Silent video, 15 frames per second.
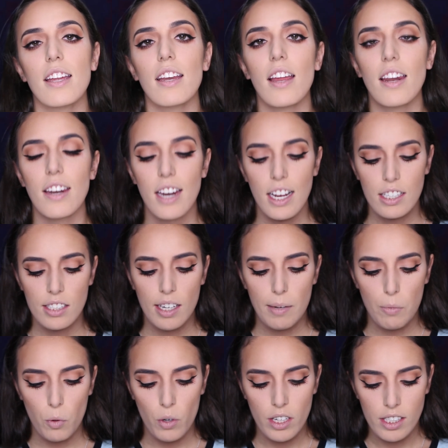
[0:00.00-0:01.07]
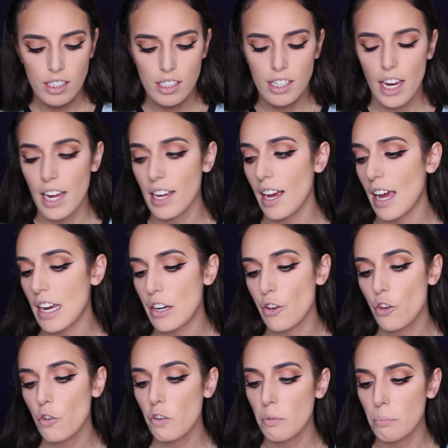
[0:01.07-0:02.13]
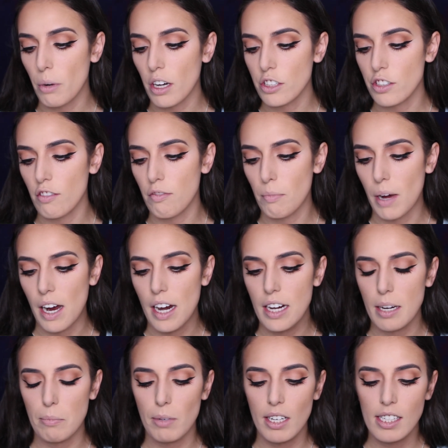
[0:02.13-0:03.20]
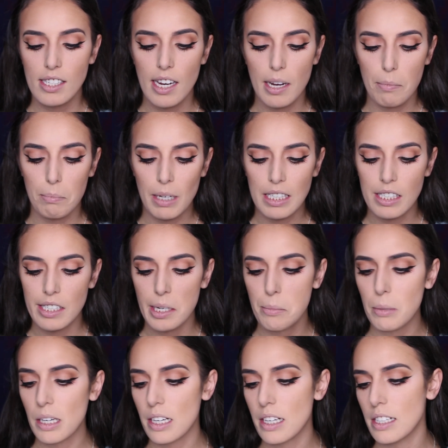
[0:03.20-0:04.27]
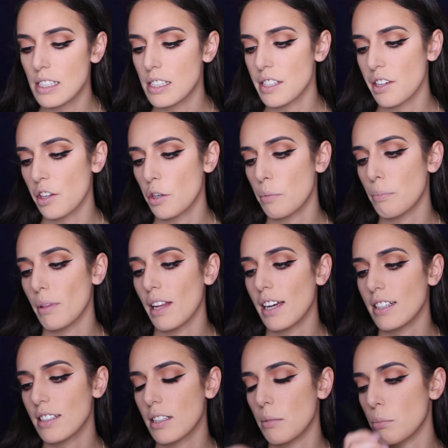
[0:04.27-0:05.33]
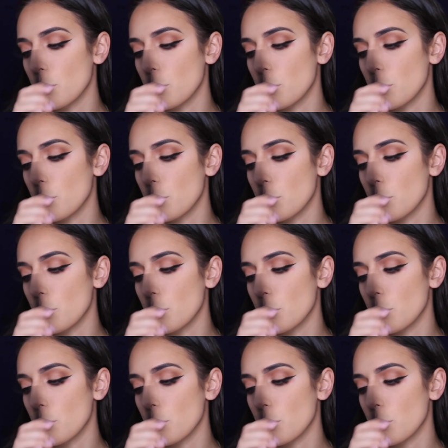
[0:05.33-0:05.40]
Then next I'm going to take a newer brush of mine. I'm going to take my Sigma Concealer Blend